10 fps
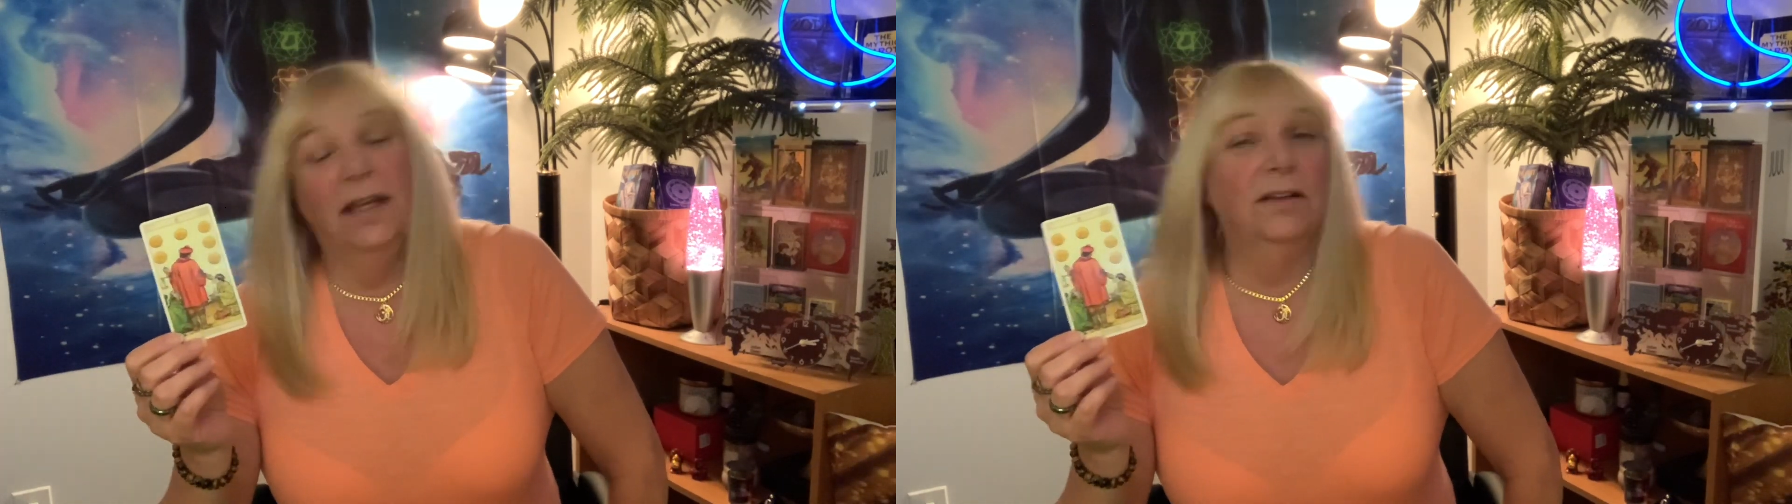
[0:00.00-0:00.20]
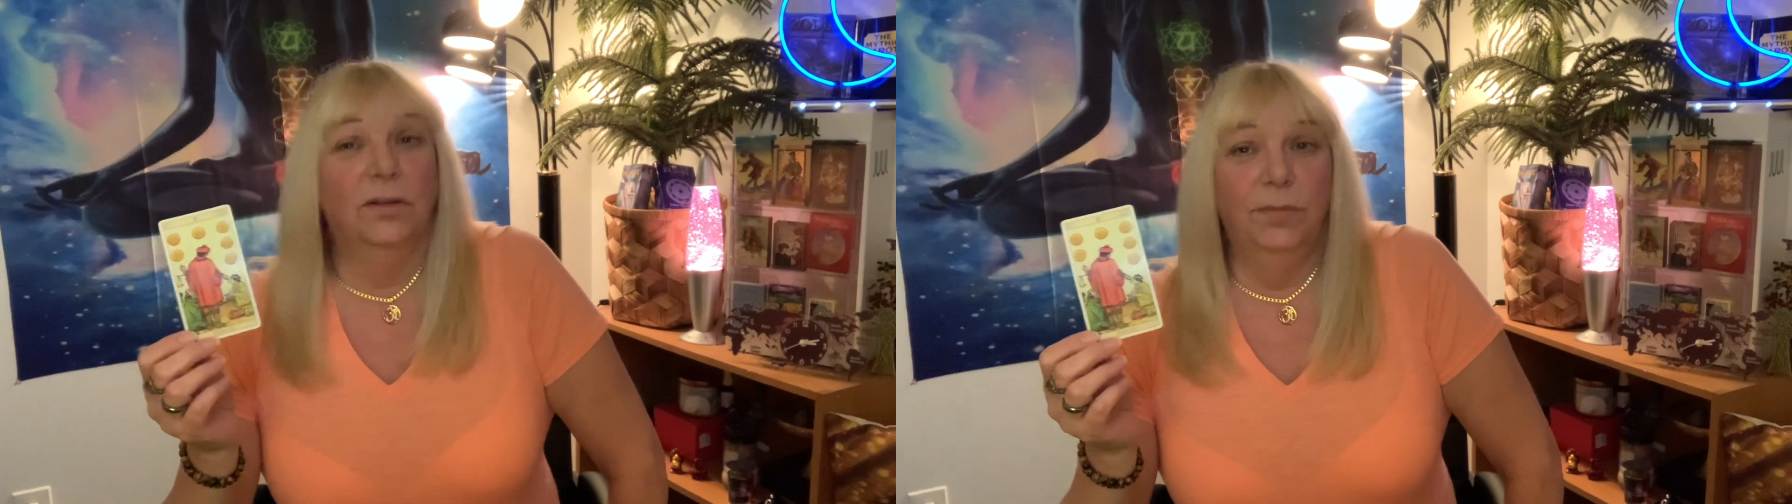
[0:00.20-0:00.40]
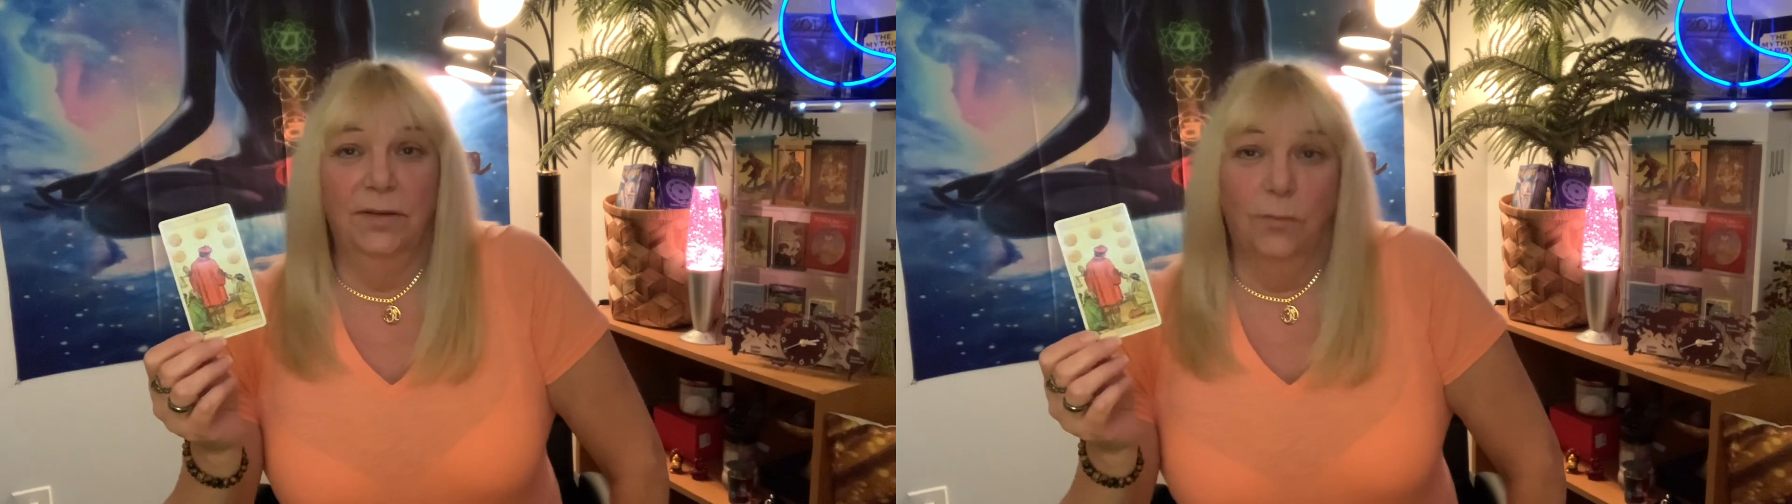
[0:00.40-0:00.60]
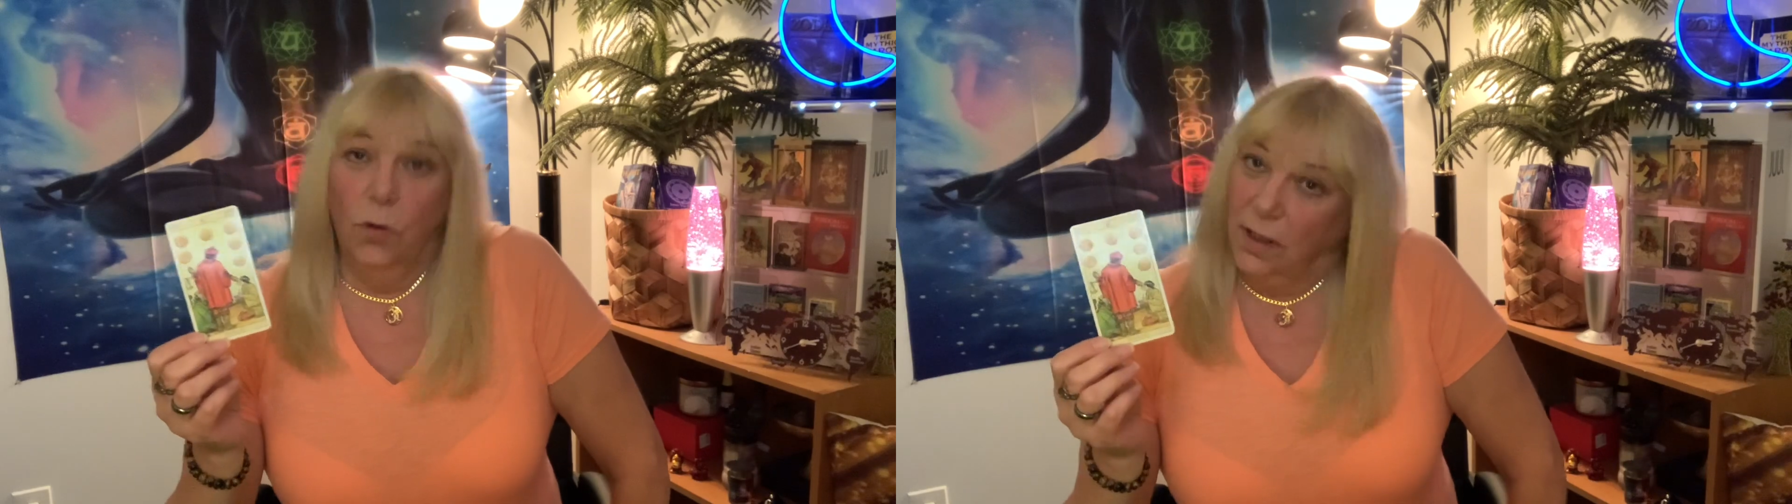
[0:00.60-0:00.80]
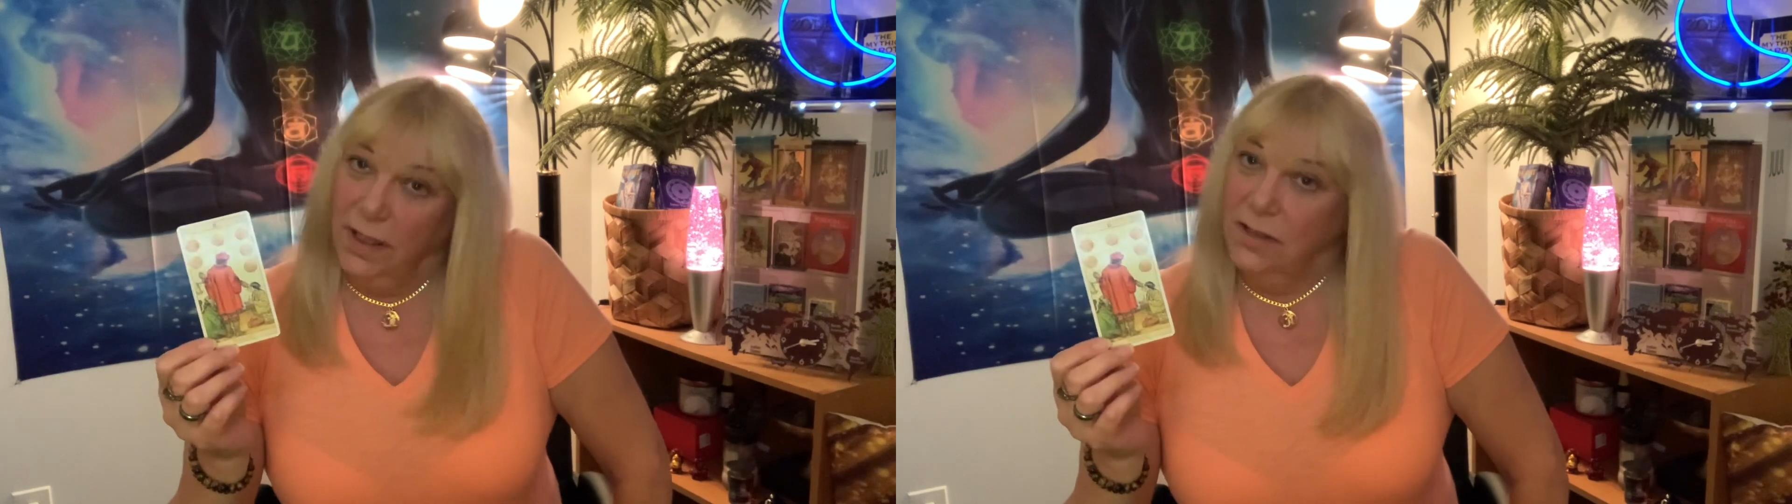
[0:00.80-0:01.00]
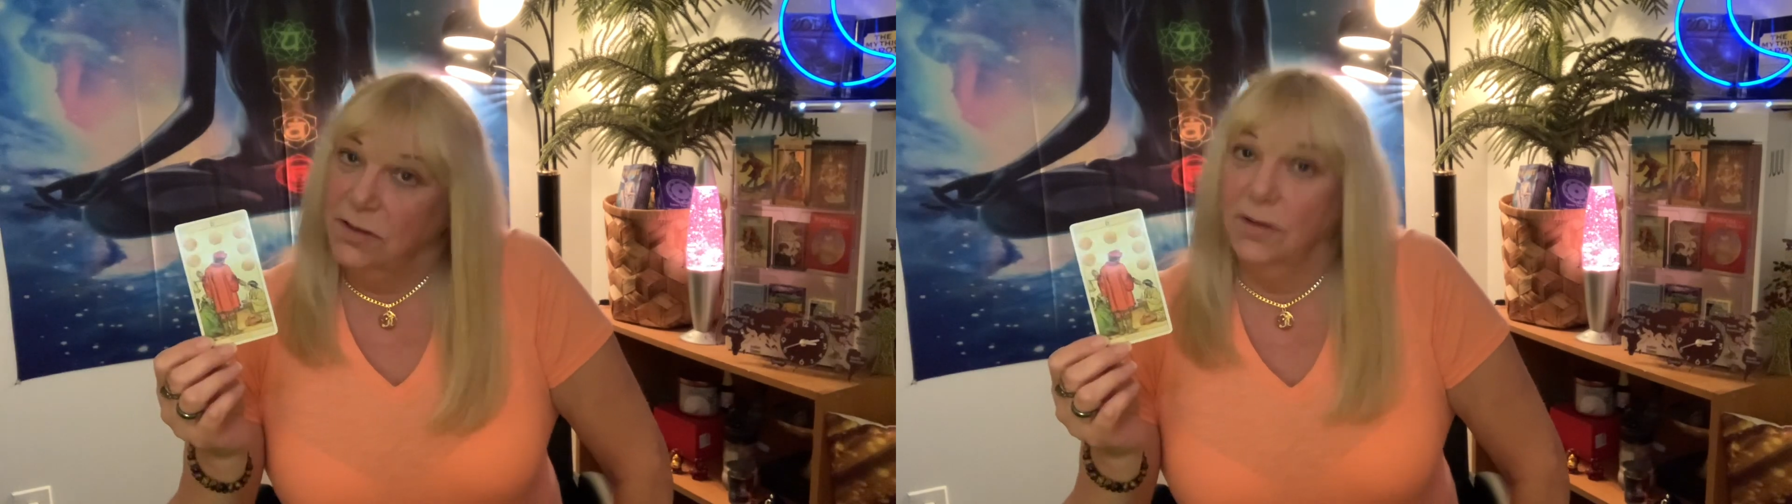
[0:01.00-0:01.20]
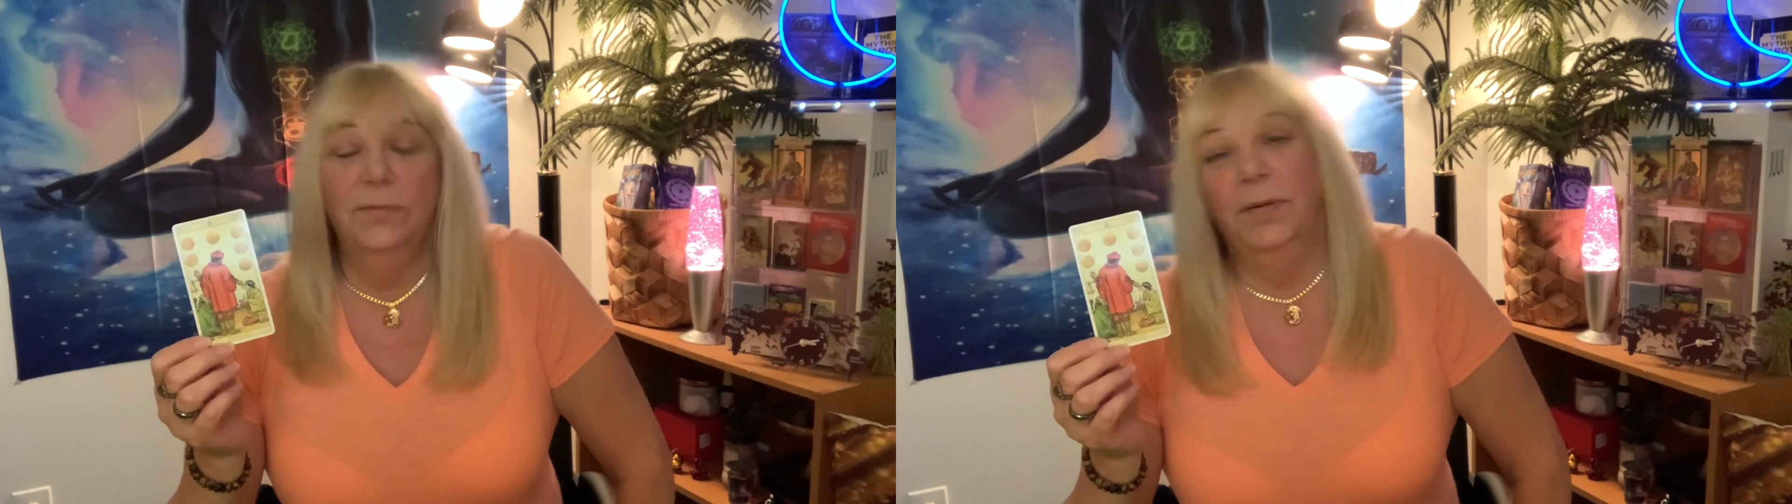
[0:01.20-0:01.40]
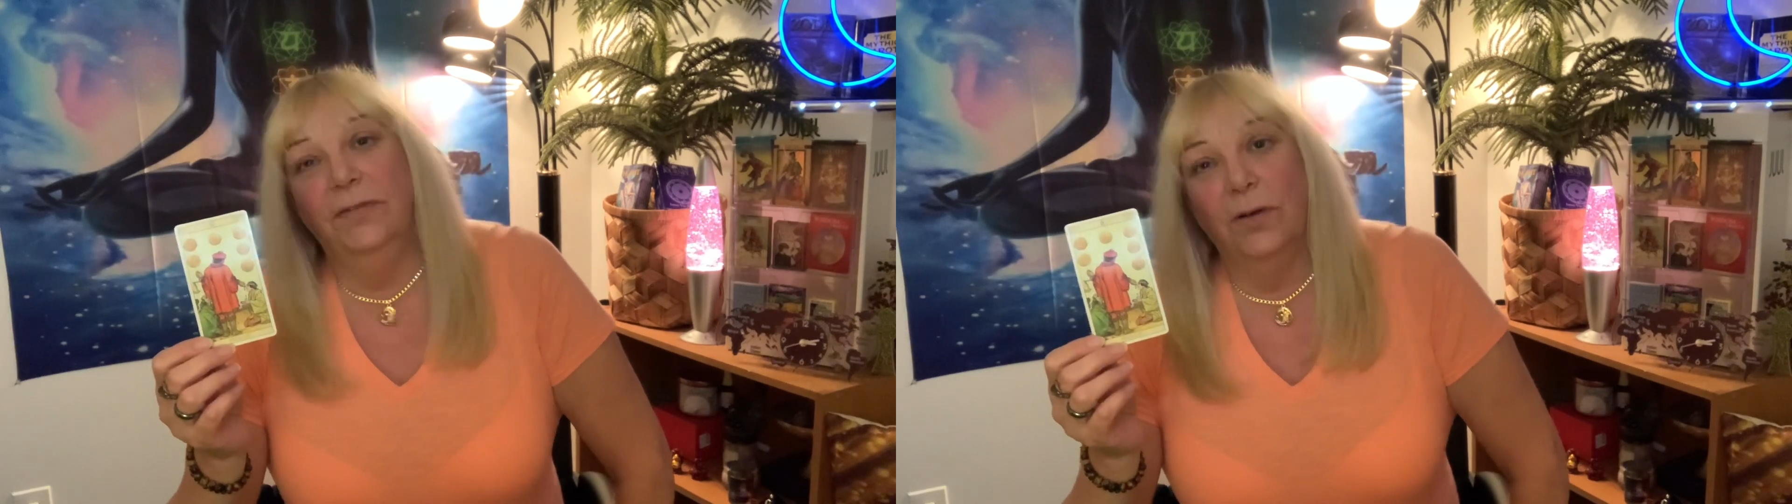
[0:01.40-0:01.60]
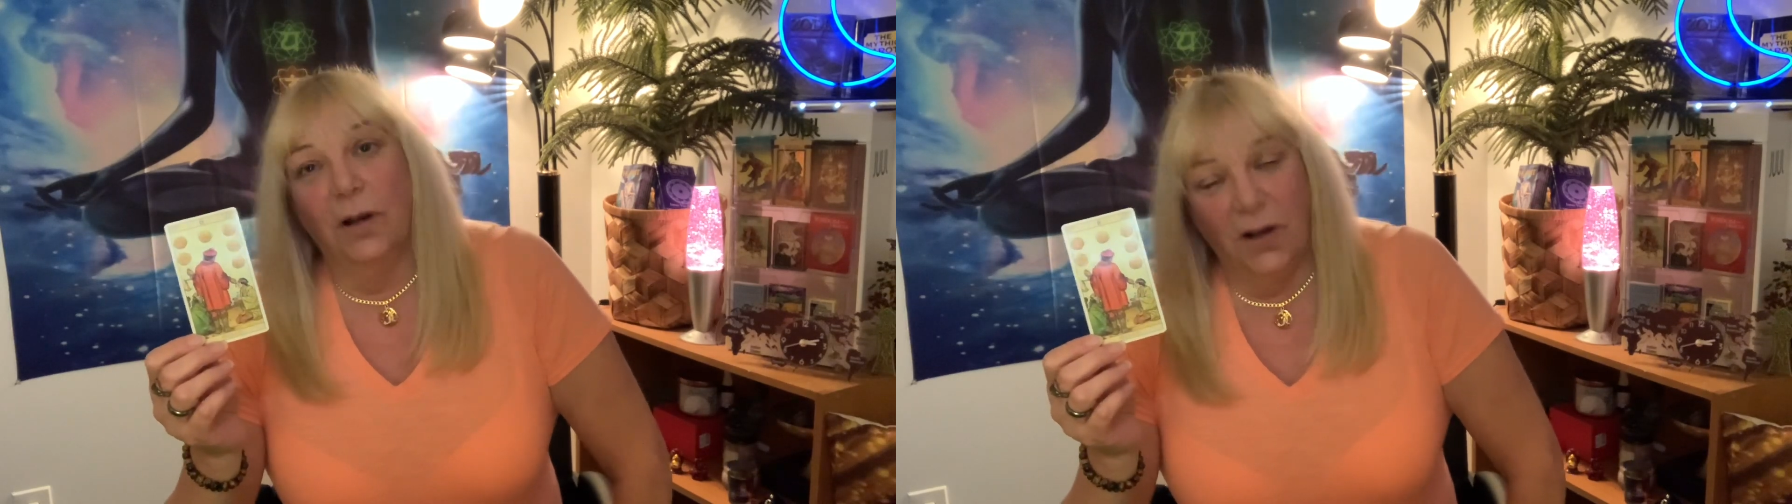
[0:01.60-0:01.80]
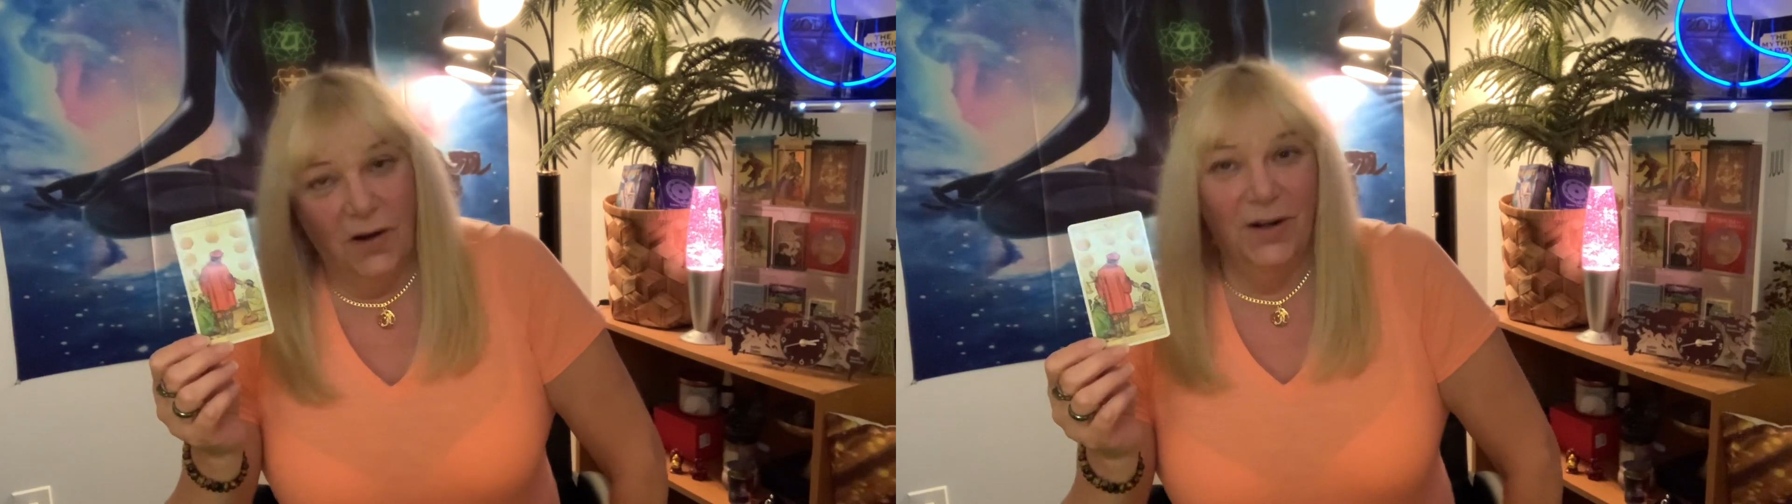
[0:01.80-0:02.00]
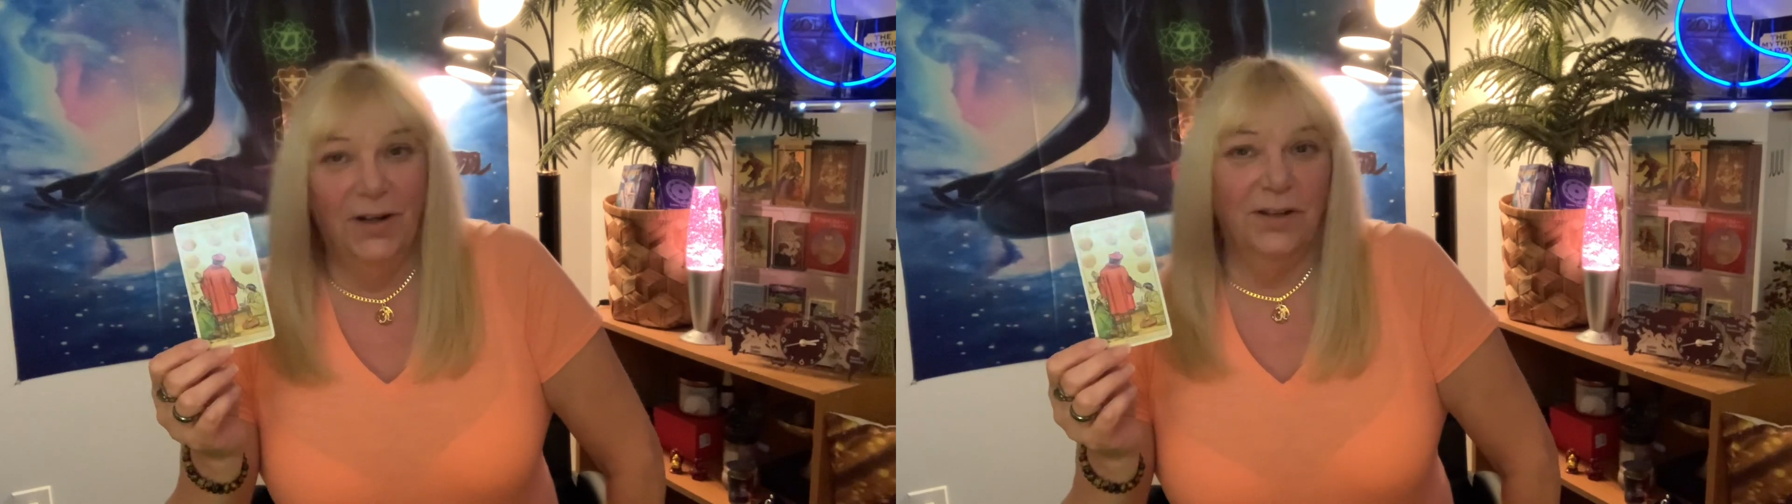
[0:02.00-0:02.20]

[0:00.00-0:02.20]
It could be a mortgage, could be for a car,